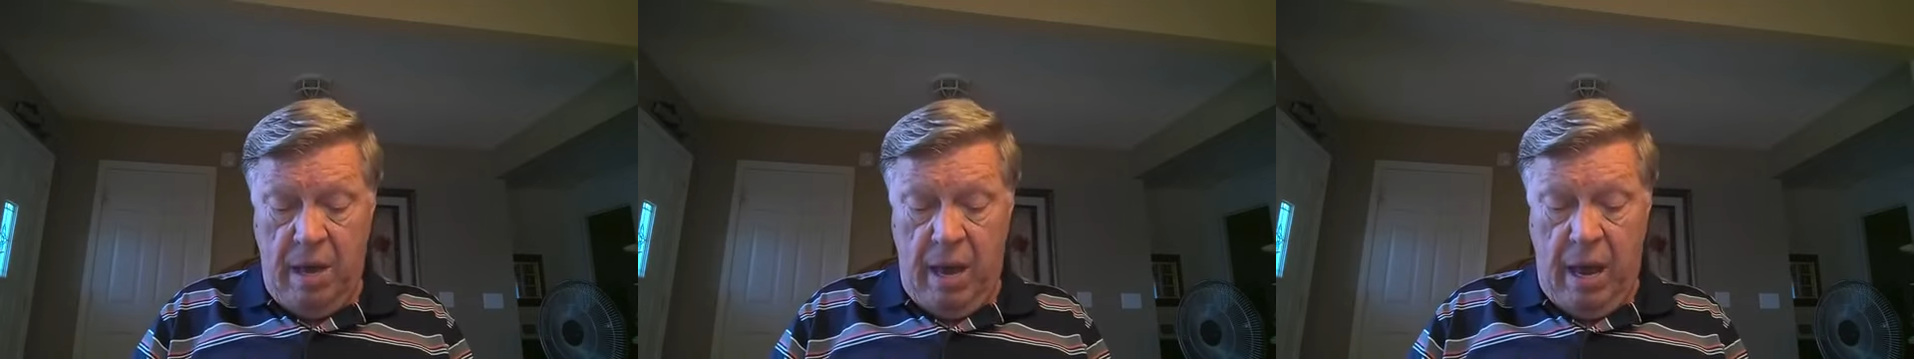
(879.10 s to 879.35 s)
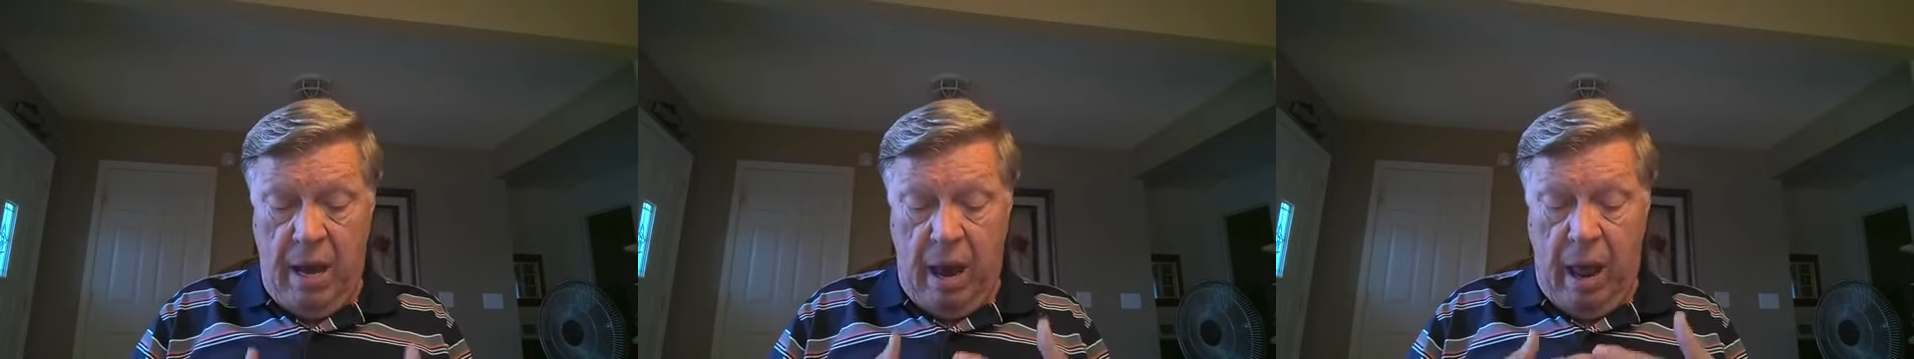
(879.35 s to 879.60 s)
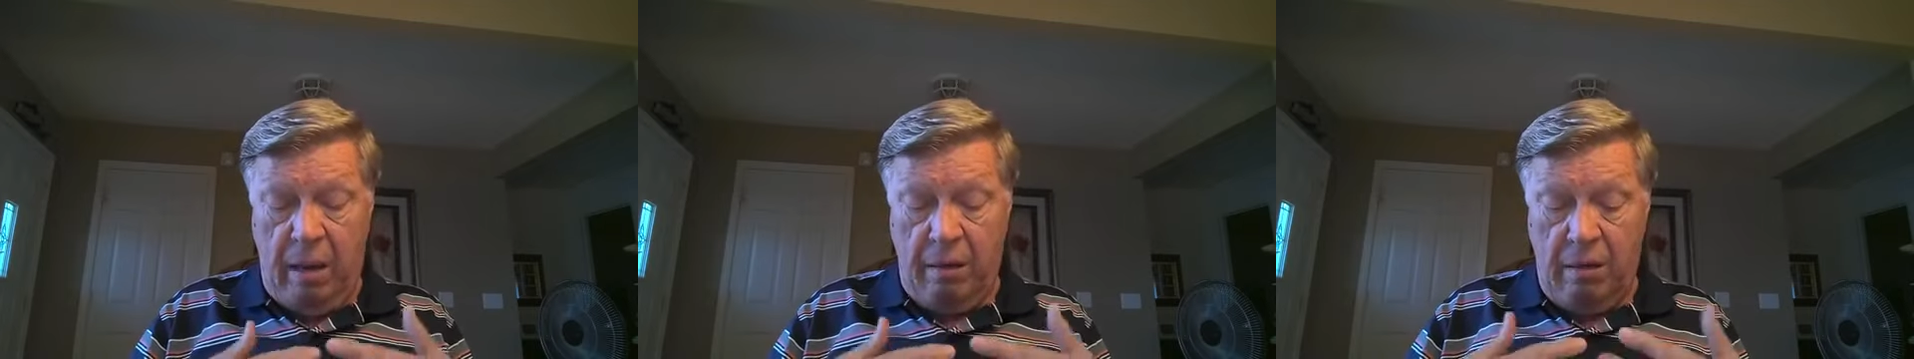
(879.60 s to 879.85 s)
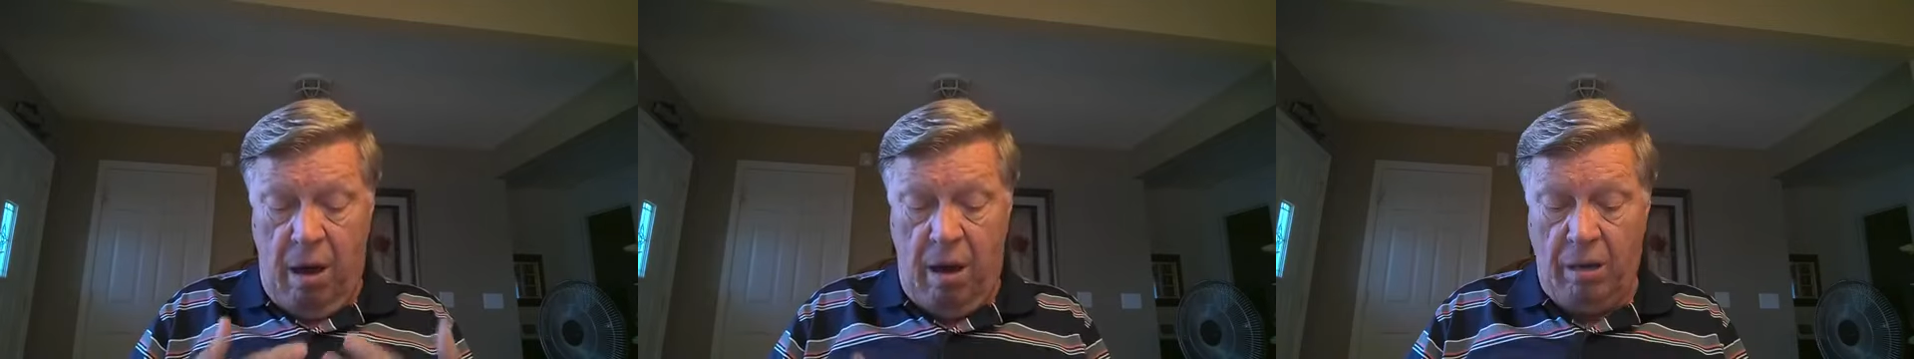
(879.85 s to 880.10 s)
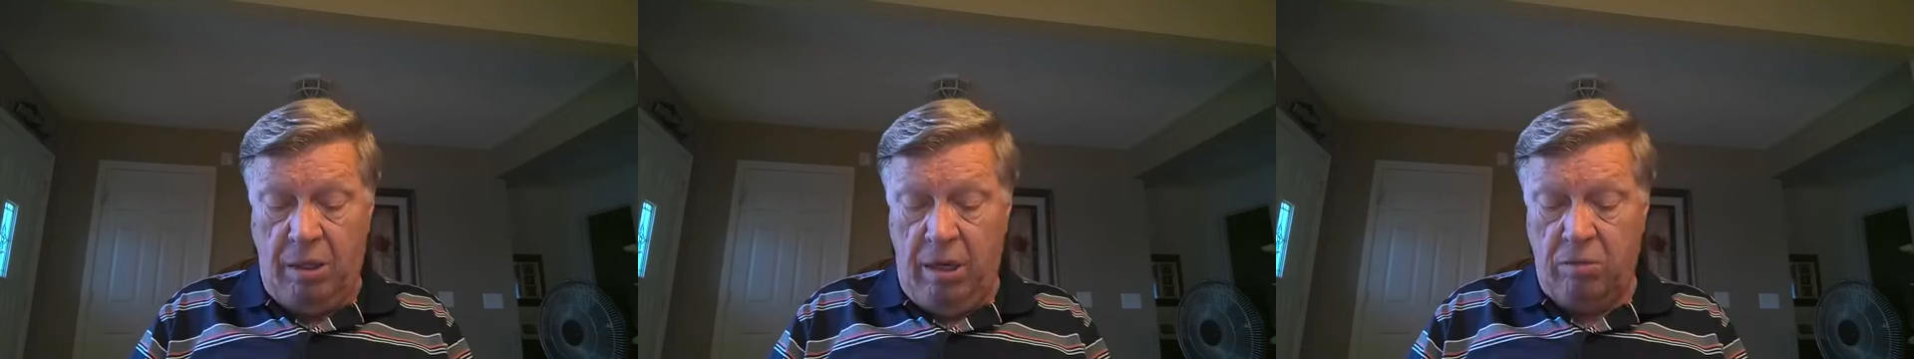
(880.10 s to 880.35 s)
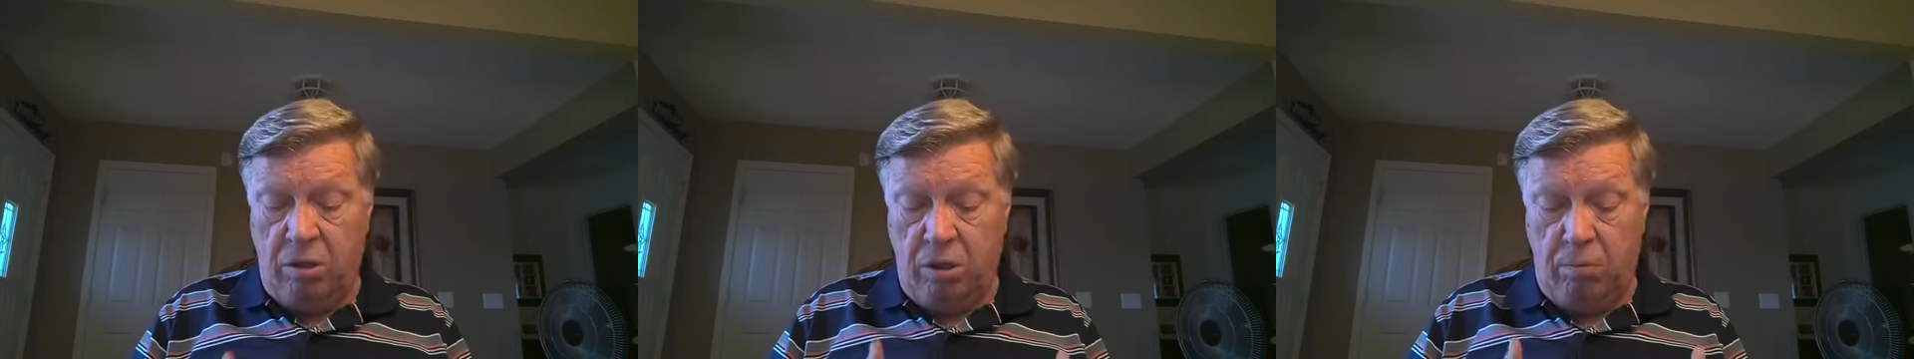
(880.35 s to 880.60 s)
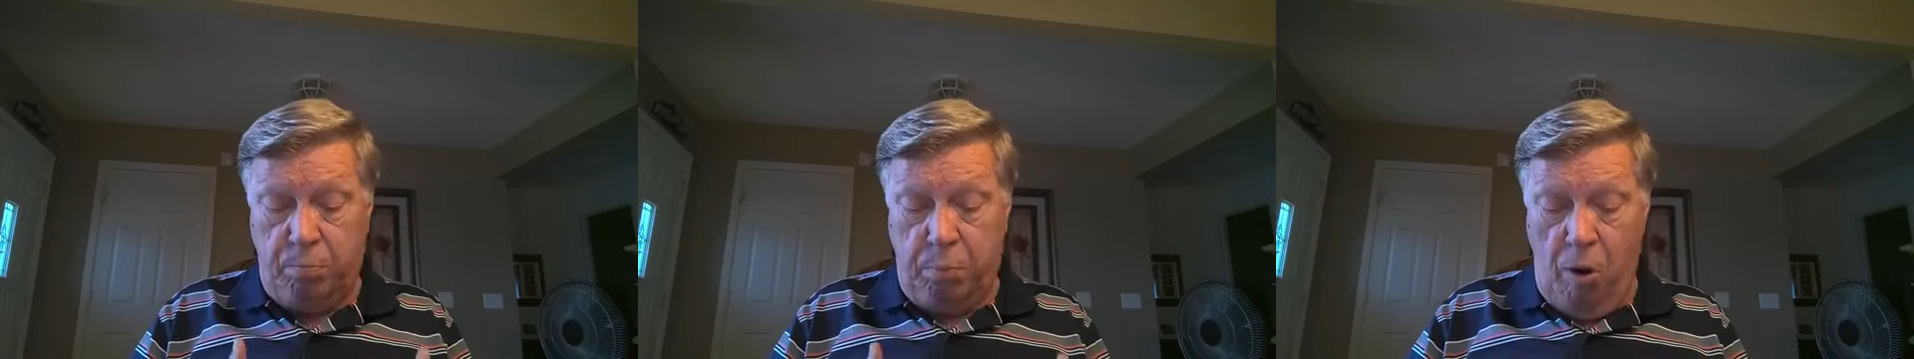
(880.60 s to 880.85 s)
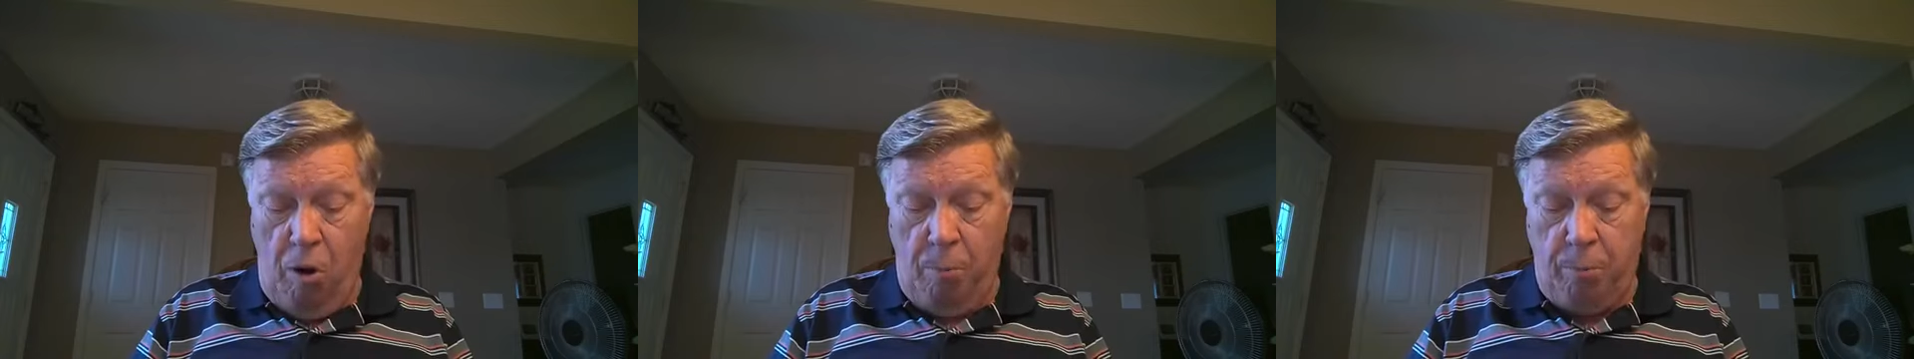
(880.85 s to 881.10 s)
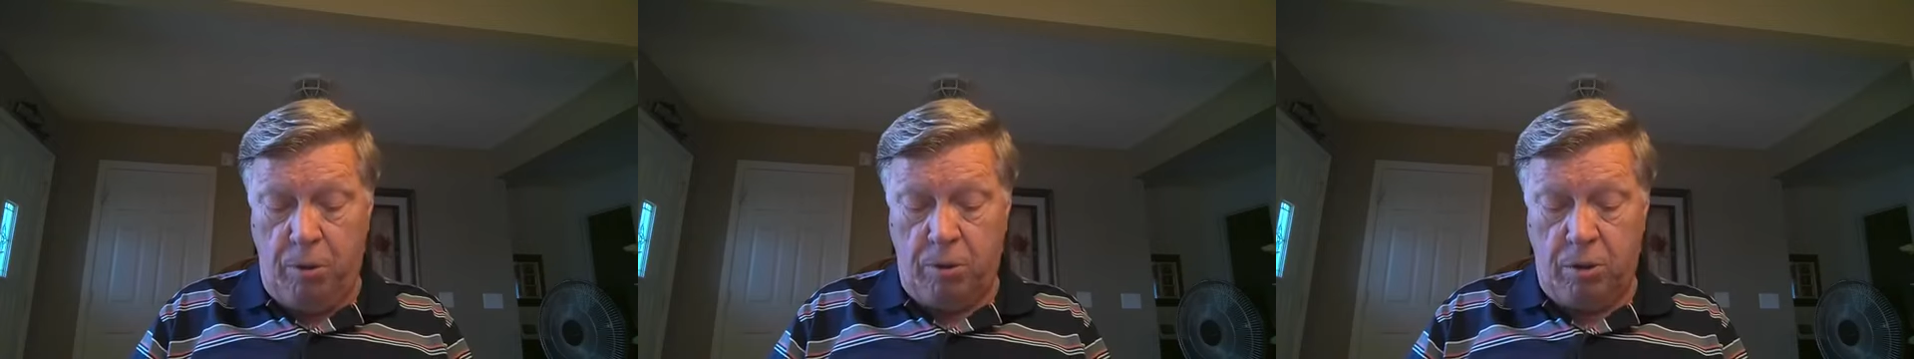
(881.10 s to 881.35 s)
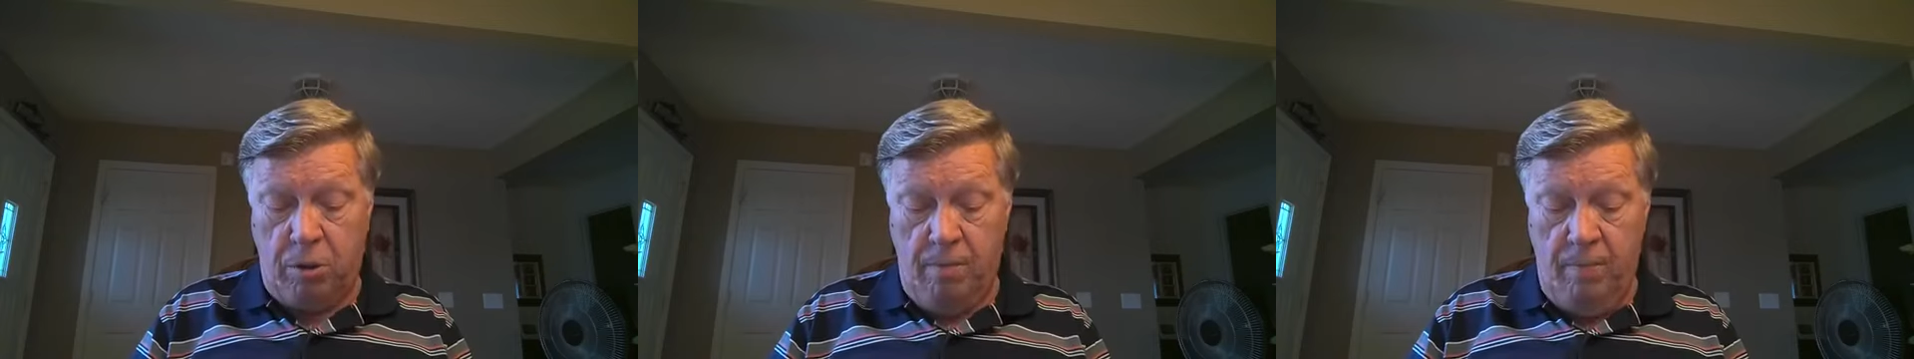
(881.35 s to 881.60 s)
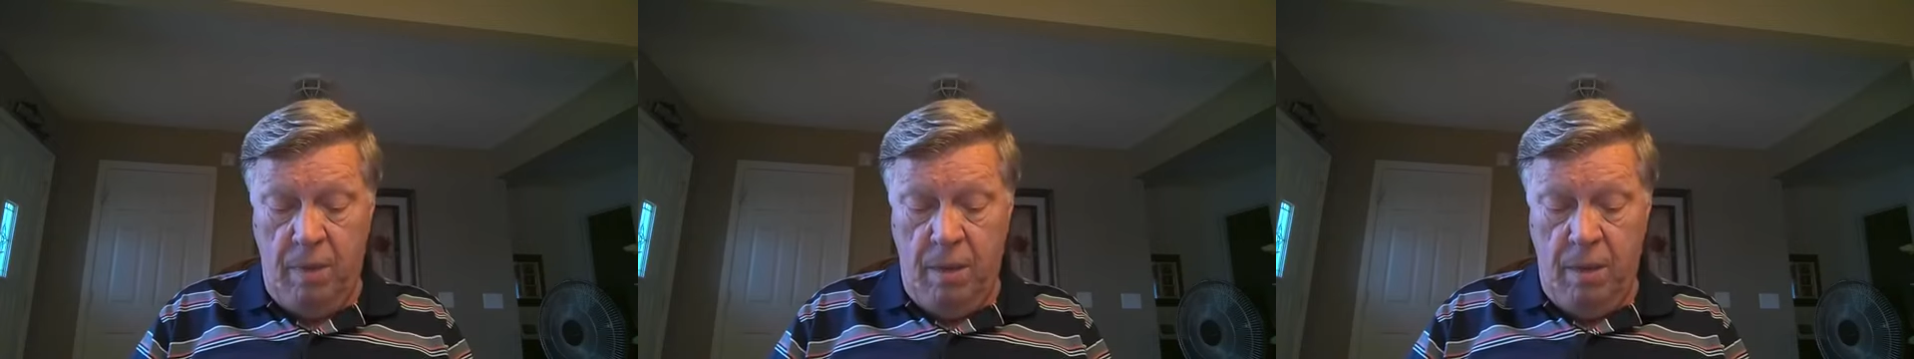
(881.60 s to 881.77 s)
And God gives us purpose